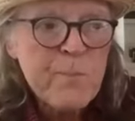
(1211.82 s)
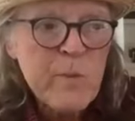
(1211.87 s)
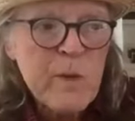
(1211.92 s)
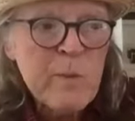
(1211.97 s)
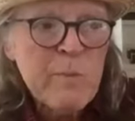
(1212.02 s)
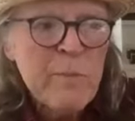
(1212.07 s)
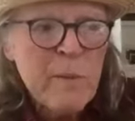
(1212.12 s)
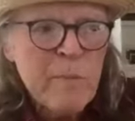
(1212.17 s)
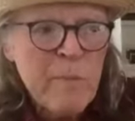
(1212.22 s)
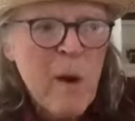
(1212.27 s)

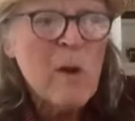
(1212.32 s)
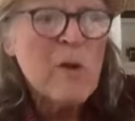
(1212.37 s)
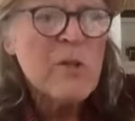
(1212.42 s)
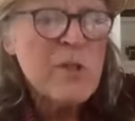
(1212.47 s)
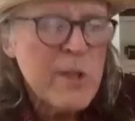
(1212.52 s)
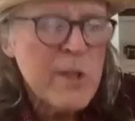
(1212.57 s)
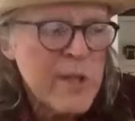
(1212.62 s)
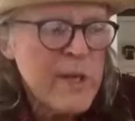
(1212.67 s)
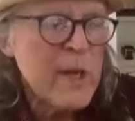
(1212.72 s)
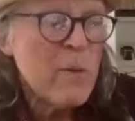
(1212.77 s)
but
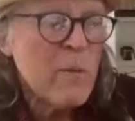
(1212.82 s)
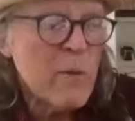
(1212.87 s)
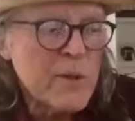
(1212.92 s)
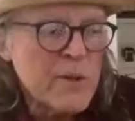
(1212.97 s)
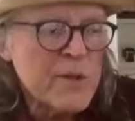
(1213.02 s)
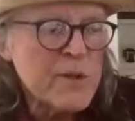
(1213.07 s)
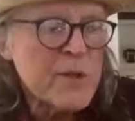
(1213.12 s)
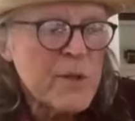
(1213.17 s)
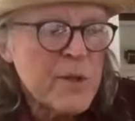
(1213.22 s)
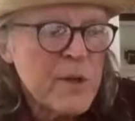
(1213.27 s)
mostly it
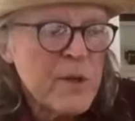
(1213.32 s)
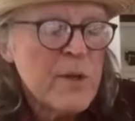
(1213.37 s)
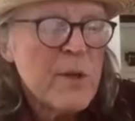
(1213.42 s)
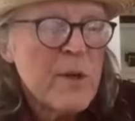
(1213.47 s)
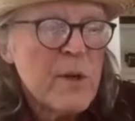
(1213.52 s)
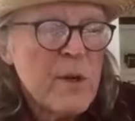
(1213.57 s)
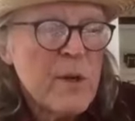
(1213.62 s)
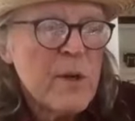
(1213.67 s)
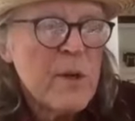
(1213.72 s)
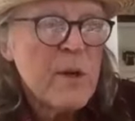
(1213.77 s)
was
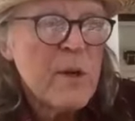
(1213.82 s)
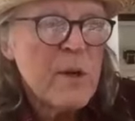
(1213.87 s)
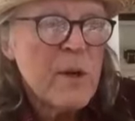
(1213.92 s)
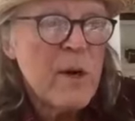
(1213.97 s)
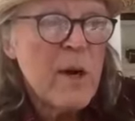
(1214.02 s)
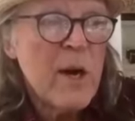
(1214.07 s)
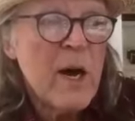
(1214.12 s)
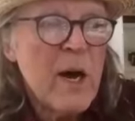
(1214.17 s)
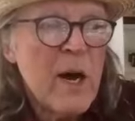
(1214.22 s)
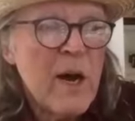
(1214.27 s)

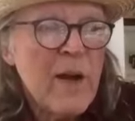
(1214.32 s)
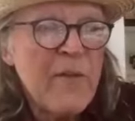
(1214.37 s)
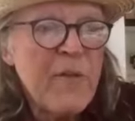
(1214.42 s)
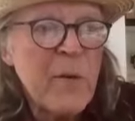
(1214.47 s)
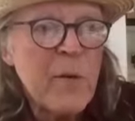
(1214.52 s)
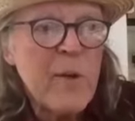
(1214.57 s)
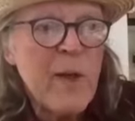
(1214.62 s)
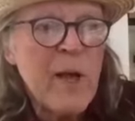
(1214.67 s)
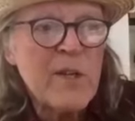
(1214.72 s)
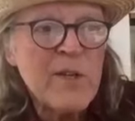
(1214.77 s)
uh,
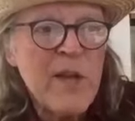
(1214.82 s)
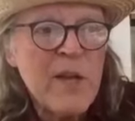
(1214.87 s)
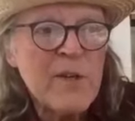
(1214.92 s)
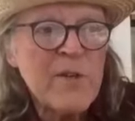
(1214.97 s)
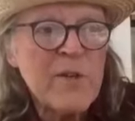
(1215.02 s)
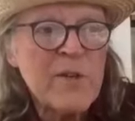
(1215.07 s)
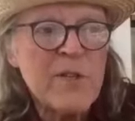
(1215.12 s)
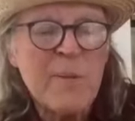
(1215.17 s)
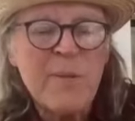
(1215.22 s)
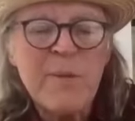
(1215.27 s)

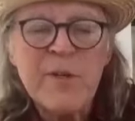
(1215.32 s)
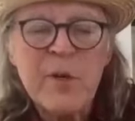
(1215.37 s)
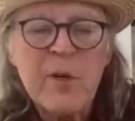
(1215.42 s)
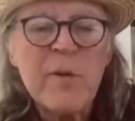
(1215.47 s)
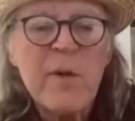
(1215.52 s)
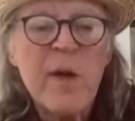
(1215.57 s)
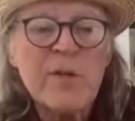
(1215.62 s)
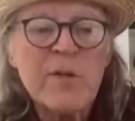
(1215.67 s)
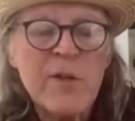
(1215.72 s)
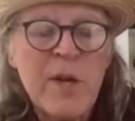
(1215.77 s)
etherealizations and
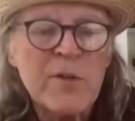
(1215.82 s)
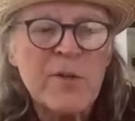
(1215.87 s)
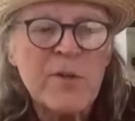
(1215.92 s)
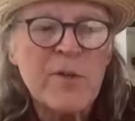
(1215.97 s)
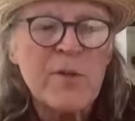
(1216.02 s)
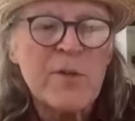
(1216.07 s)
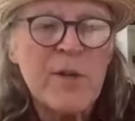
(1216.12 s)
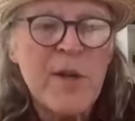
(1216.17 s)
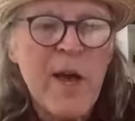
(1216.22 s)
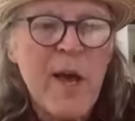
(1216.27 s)

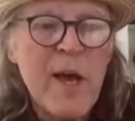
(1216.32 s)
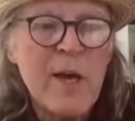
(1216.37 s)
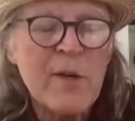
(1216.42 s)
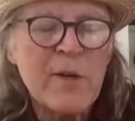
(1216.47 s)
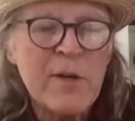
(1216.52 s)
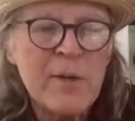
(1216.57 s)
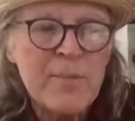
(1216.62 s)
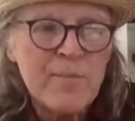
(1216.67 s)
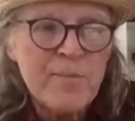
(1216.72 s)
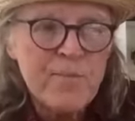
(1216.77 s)
materializations
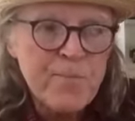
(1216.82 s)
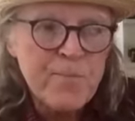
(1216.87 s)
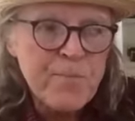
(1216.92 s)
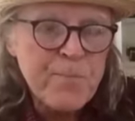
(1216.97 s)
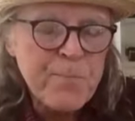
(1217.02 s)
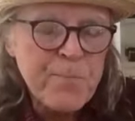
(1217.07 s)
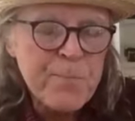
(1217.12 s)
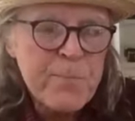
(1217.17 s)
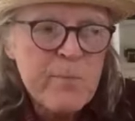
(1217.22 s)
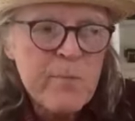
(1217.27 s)
and
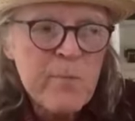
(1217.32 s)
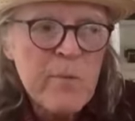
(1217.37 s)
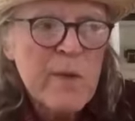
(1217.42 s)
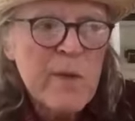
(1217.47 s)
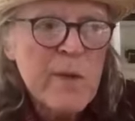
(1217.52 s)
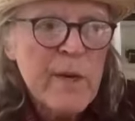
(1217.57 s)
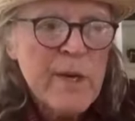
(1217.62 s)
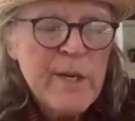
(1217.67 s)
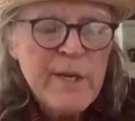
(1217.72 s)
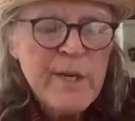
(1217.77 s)

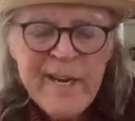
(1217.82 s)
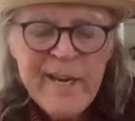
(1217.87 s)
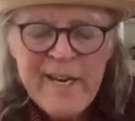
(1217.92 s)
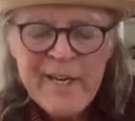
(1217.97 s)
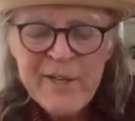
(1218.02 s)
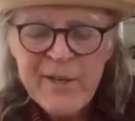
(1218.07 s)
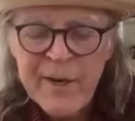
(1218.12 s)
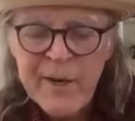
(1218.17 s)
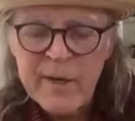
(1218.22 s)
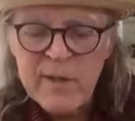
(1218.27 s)

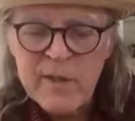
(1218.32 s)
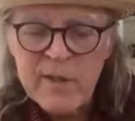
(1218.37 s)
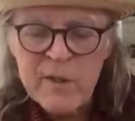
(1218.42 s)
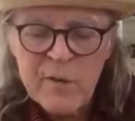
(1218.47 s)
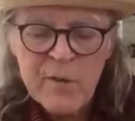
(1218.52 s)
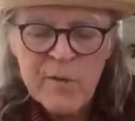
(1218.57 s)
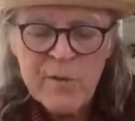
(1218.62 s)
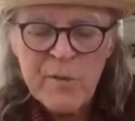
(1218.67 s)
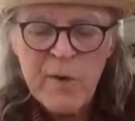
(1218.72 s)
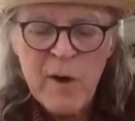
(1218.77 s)
teachings
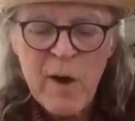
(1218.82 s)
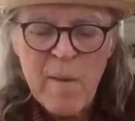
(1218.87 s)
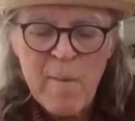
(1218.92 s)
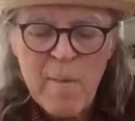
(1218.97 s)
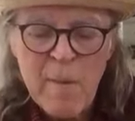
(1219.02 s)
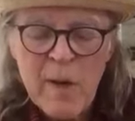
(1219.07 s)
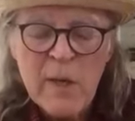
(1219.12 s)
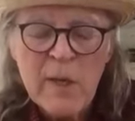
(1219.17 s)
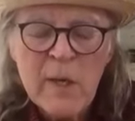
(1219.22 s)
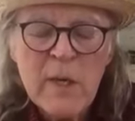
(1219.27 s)

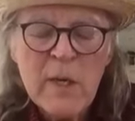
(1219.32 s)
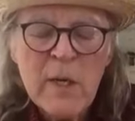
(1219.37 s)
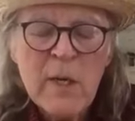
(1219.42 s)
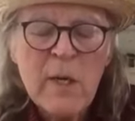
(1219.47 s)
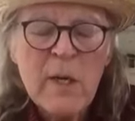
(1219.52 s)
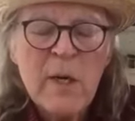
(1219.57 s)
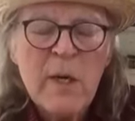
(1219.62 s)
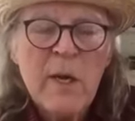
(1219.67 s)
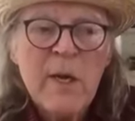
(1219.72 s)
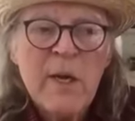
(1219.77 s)
from
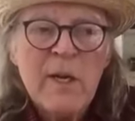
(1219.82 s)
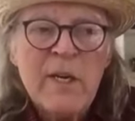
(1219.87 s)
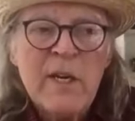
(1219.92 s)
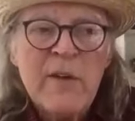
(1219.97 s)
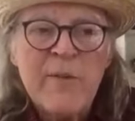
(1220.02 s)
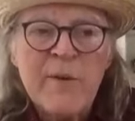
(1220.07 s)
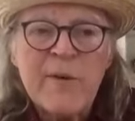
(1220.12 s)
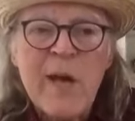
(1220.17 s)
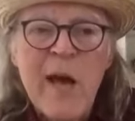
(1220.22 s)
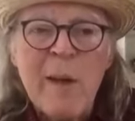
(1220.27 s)

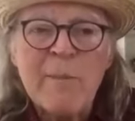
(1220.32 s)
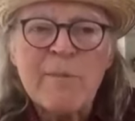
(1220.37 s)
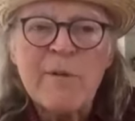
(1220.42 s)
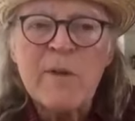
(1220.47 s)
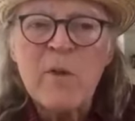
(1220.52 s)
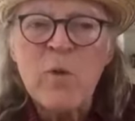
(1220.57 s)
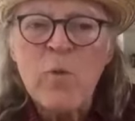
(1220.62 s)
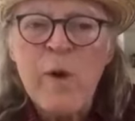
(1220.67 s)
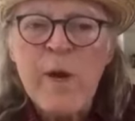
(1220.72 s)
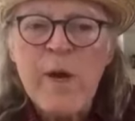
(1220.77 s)
different times
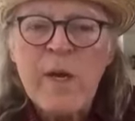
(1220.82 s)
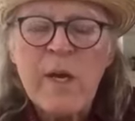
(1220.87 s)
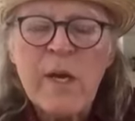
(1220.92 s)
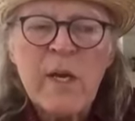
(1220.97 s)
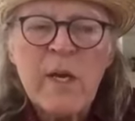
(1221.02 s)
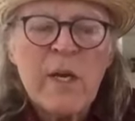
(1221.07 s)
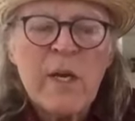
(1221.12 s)
of the week.